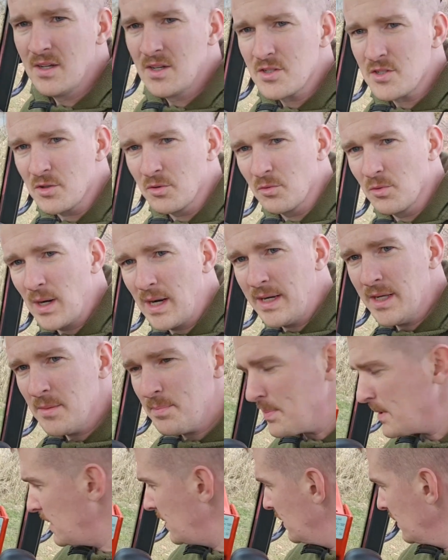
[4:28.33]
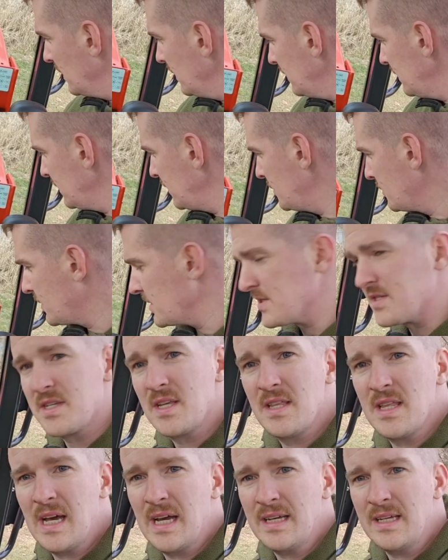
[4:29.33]
So right up here, you can
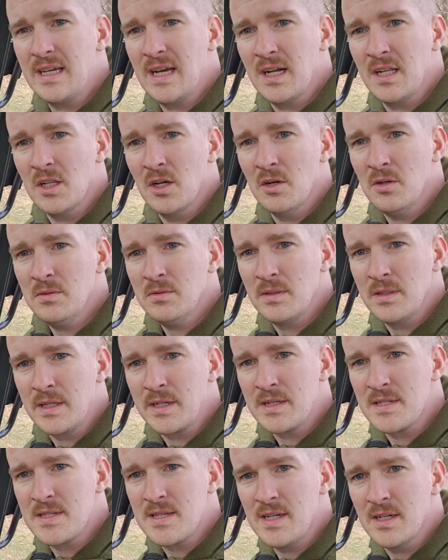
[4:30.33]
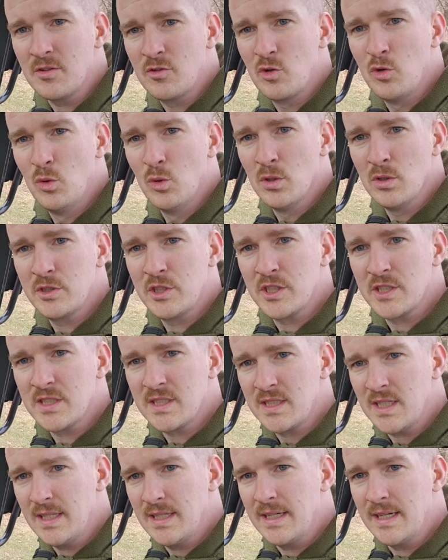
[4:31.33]
see that yellow, and you can see a tool just
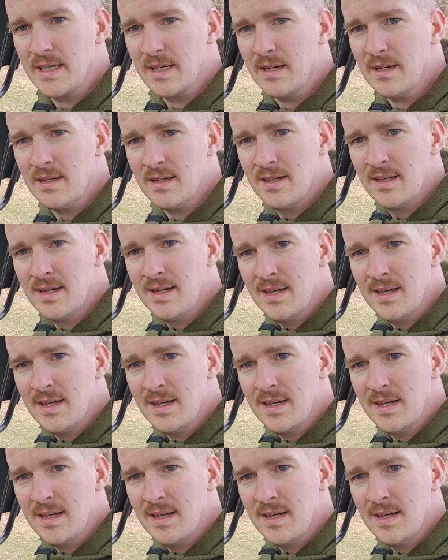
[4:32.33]
sitting here.